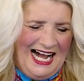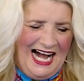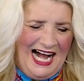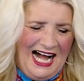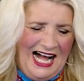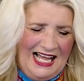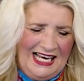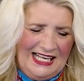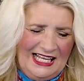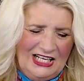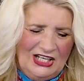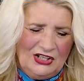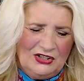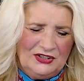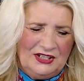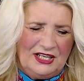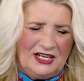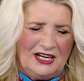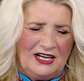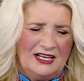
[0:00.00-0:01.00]

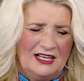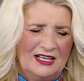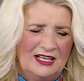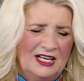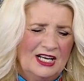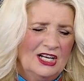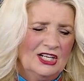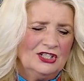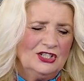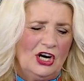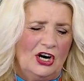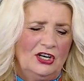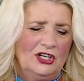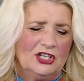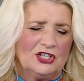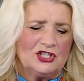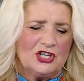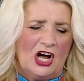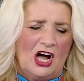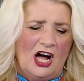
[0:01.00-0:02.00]
Hallelujah. Turn
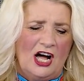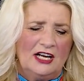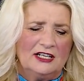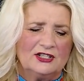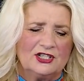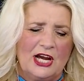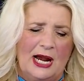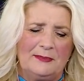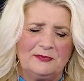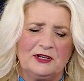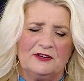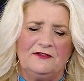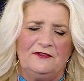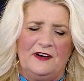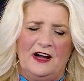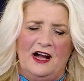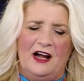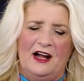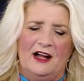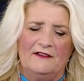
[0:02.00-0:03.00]
to John chapter
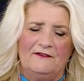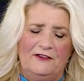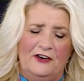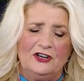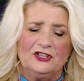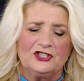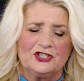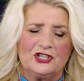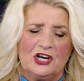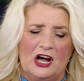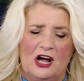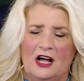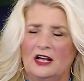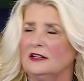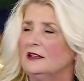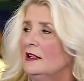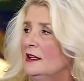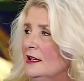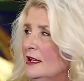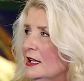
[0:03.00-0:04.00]
5, 1
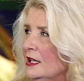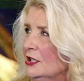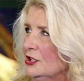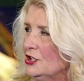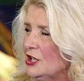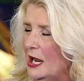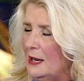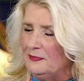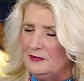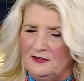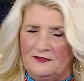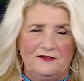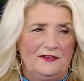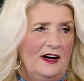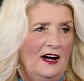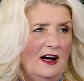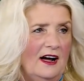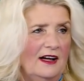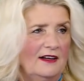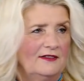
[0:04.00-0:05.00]
John chapter
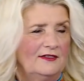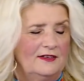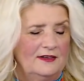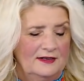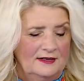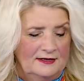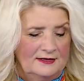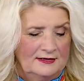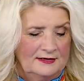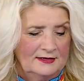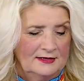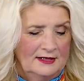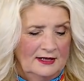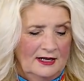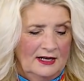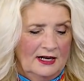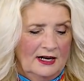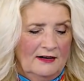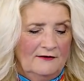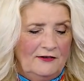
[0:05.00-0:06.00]
5.
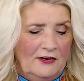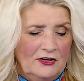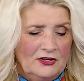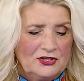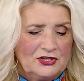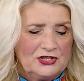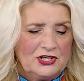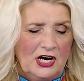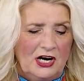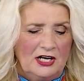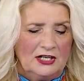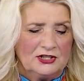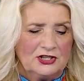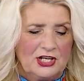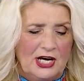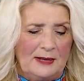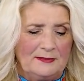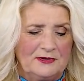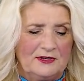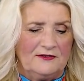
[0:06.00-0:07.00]
1 John
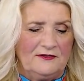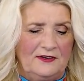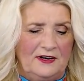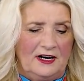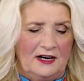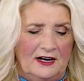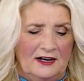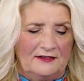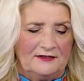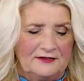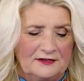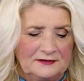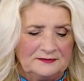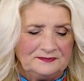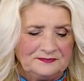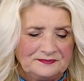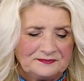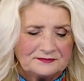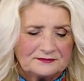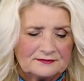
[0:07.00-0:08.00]
chapter 5.
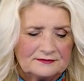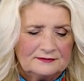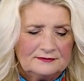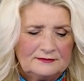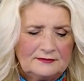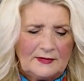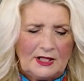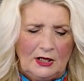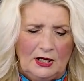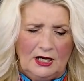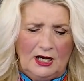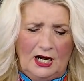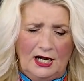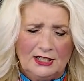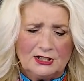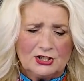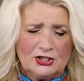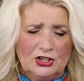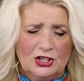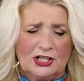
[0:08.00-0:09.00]

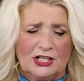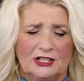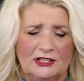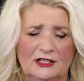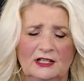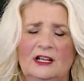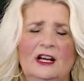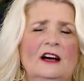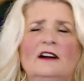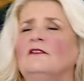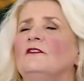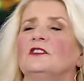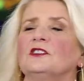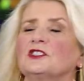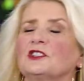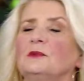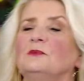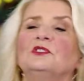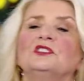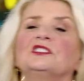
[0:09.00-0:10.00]
God's looking for
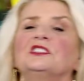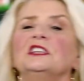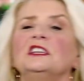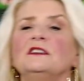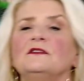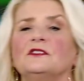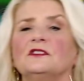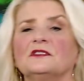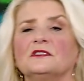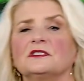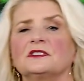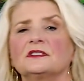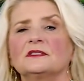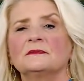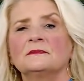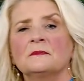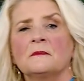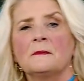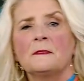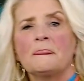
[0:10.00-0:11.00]
some receivers.
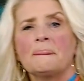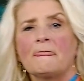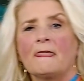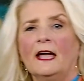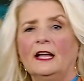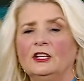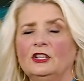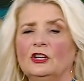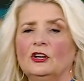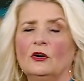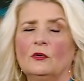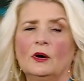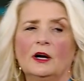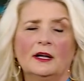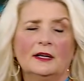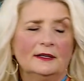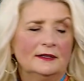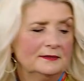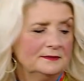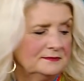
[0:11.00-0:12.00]
And you know
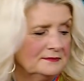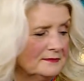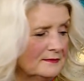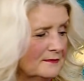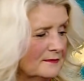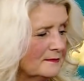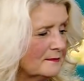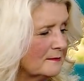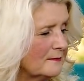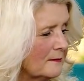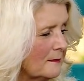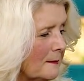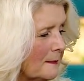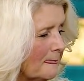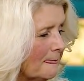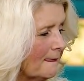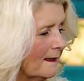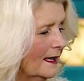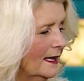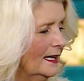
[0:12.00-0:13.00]
what?
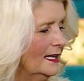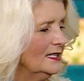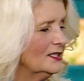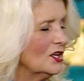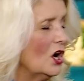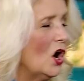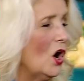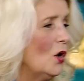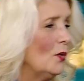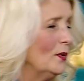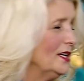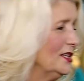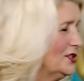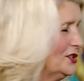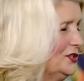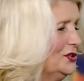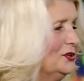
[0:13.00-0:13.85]
He's always